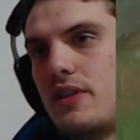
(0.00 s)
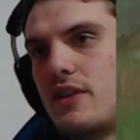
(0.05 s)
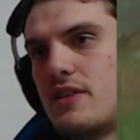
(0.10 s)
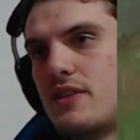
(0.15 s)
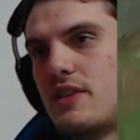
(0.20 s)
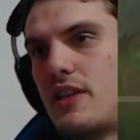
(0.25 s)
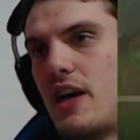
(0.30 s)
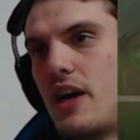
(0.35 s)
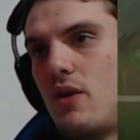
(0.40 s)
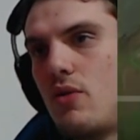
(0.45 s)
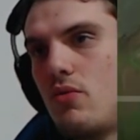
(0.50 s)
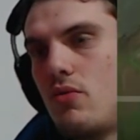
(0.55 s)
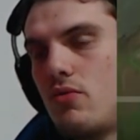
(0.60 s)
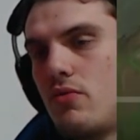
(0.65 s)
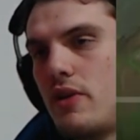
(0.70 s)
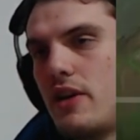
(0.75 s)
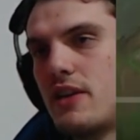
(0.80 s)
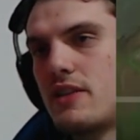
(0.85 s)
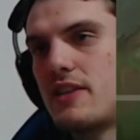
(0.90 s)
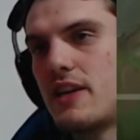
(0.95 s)
this now
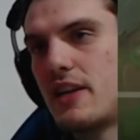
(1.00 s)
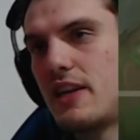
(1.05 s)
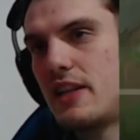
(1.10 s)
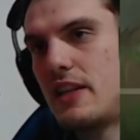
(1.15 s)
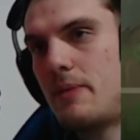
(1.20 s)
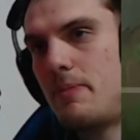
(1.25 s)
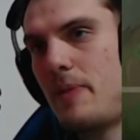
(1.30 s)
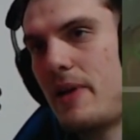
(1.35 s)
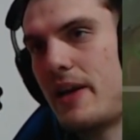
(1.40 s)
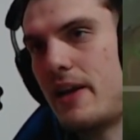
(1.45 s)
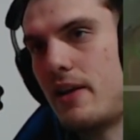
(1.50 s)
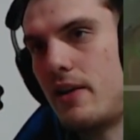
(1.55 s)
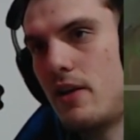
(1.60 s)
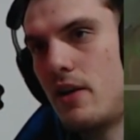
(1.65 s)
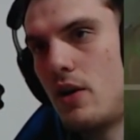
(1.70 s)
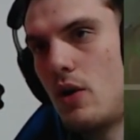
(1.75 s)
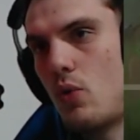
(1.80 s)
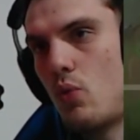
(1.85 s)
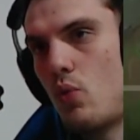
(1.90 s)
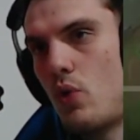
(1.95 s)
exactly the plan
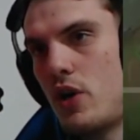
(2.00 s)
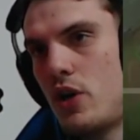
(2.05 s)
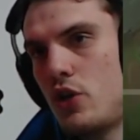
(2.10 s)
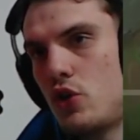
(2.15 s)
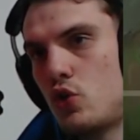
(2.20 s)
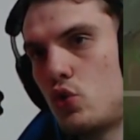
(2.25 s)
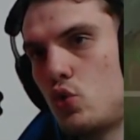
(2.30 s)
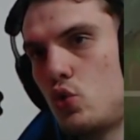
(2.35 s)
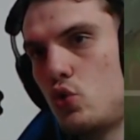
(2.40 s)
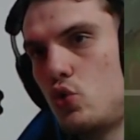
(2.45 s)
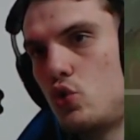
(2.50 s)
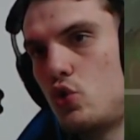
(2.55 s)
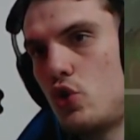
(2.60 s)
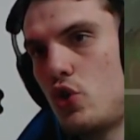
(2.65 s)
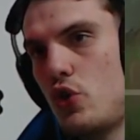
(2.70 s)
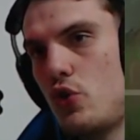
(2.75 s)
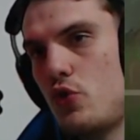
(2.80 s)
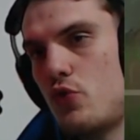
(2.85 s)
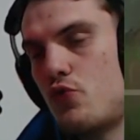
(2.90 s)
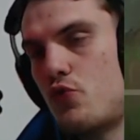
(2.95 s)
one two
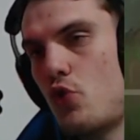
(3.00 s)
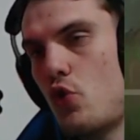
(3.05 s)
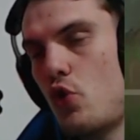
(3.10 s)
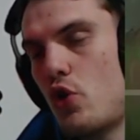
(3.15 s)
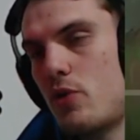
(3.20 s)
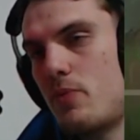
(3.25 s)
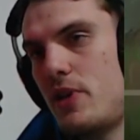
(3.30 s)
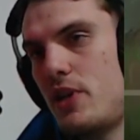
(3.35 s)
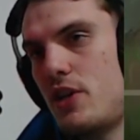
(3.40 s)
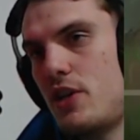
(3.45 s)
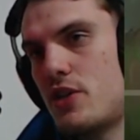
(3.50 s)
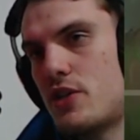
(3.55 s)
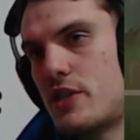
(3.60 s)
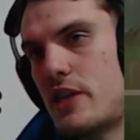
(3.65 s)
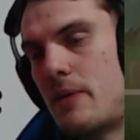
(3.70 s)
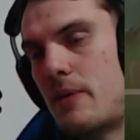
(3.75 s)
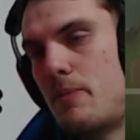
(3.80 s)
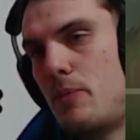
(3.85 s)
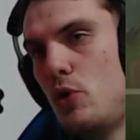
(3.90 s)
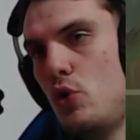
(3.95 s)
three four minions
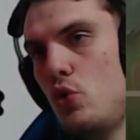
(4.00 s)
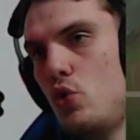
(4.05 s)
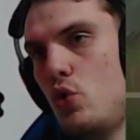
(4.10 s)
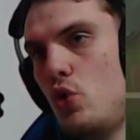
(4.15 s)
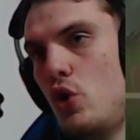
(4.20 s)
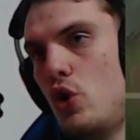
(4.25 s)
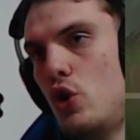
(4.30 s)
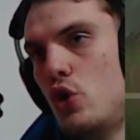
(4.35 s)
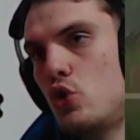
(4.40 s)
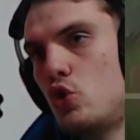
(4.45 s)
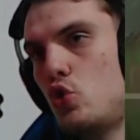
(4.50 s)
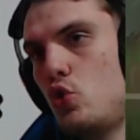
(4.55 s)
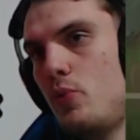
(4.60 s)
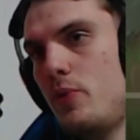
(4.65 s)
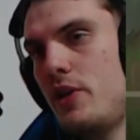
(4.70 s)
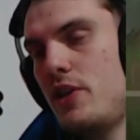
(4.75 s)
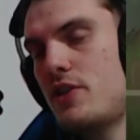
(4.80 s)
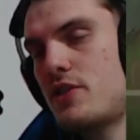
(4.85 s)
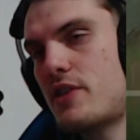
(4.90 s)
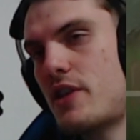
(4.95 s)
are blue two
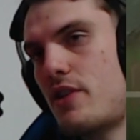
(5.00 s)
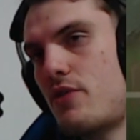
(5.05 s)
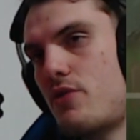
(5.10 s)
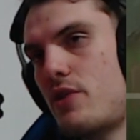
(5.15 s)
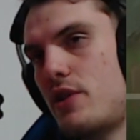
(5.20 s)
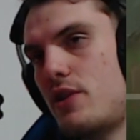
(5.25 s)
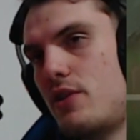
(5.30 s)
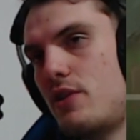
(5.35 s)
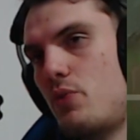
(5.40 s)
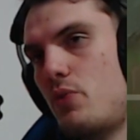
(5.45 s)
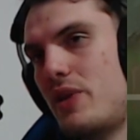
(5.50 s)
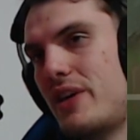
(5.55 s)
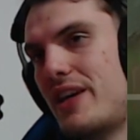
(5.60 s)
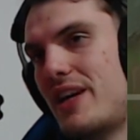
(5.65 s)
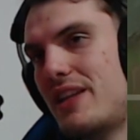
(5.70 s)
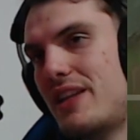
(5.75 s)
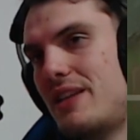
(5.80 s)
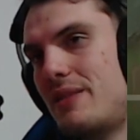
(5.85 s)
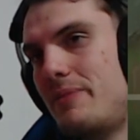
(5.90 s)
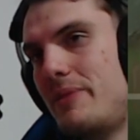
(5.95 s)
minions are red. We
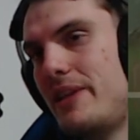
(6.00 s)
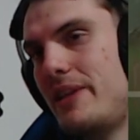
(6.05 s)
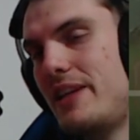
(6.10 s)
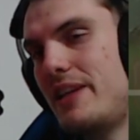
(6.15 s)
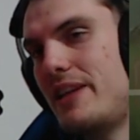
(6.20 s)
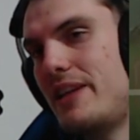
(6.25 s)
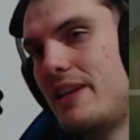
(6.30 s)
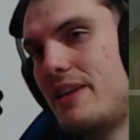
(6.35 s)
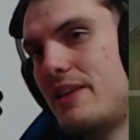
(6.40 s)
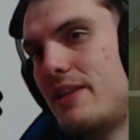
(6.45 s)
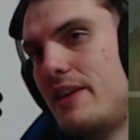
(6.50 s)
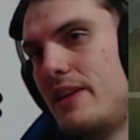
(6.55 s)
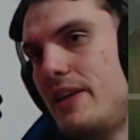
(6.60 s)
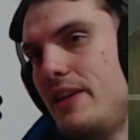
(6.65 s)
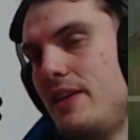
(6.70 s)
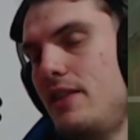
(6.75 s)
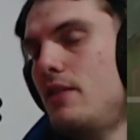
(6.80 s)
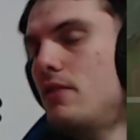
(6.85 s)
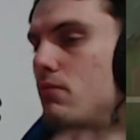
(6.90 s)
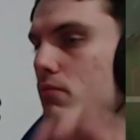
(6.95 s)
got the minion yeah.
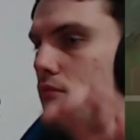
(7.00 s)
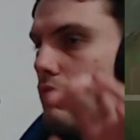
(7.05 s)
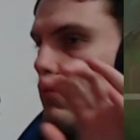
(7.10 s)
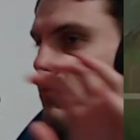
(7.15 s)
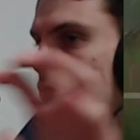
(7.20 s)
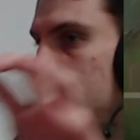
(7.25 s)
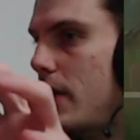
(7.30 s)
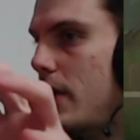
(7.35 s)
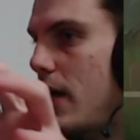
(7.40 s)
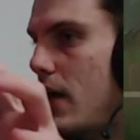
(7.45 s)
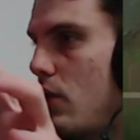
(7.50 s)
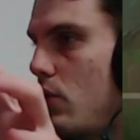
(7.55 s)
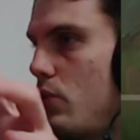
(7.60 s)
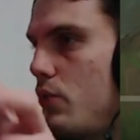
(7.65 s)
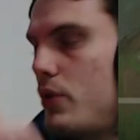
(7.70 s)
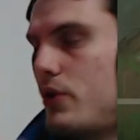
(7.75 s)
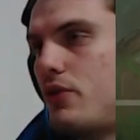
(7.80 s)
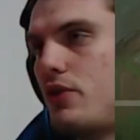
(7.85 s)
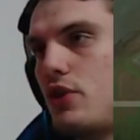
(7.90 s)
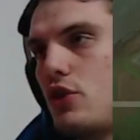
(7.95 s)
lead. Now
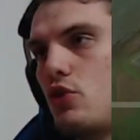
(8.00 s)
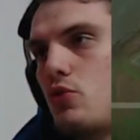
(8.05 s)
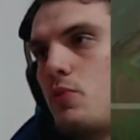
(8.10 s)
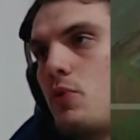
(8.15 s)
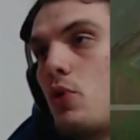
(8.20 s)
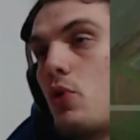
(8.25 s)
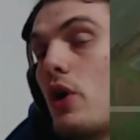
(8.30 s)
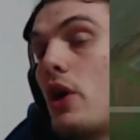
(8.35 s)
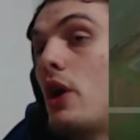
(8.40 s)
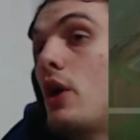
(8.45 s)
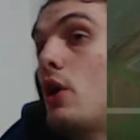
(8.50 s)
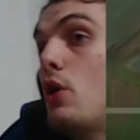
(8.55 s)
we're ready to poke.